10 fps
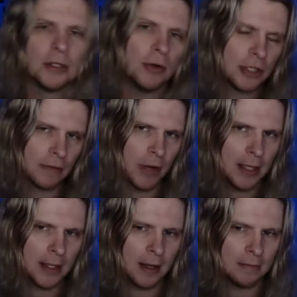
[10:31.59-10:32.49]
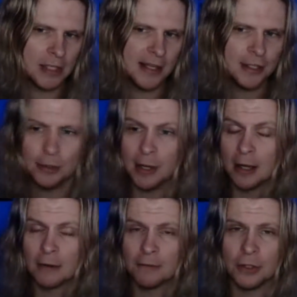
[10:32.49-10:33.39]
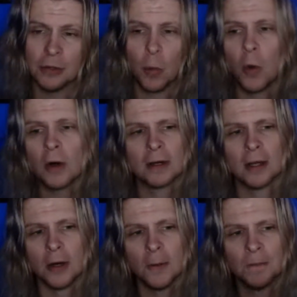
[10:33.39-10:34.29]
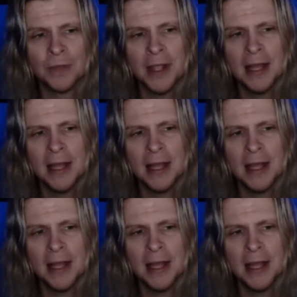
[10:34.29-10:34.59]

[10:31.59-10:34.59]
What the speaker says: Tony Schiavone comes in to interview Wardlow,